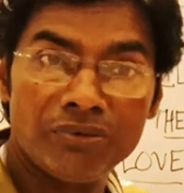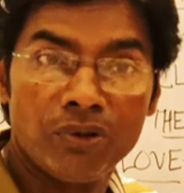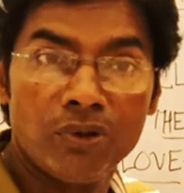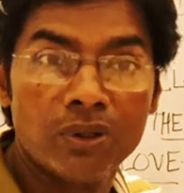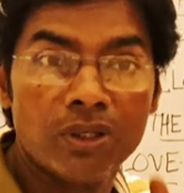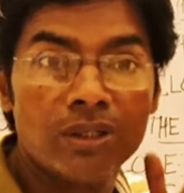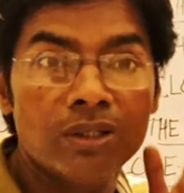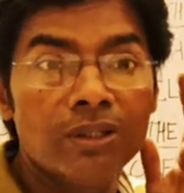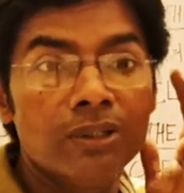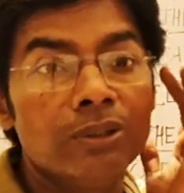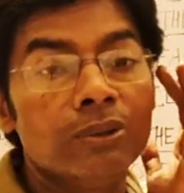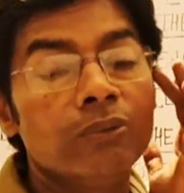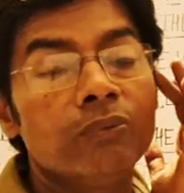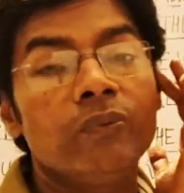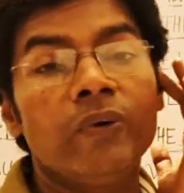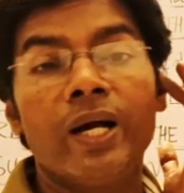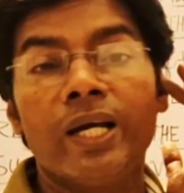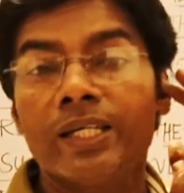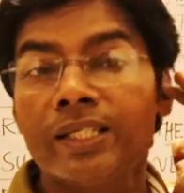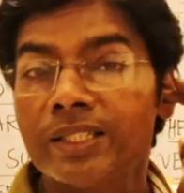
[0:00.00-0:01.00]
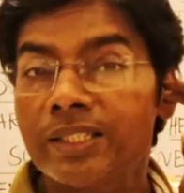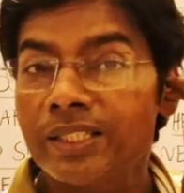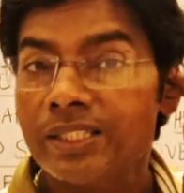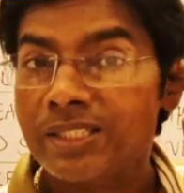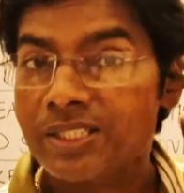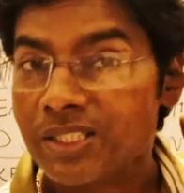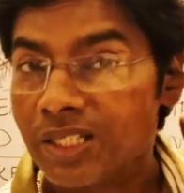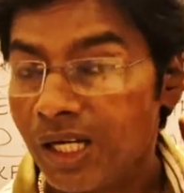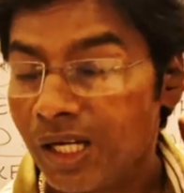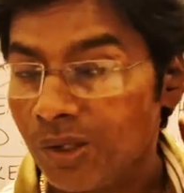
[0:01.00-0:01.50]
all find
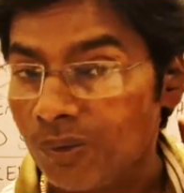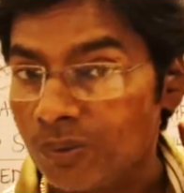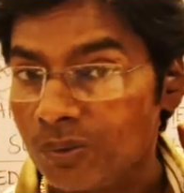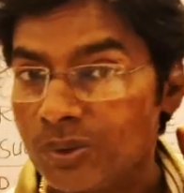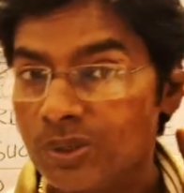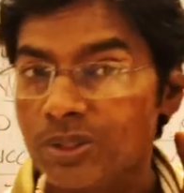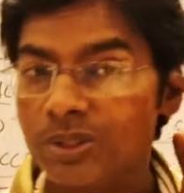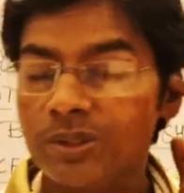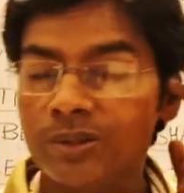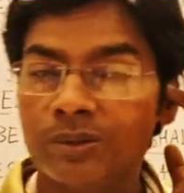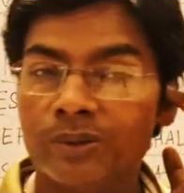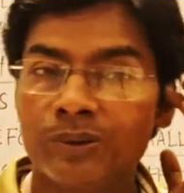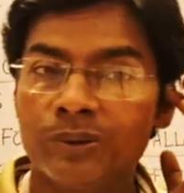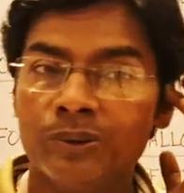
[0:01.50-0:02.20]
it out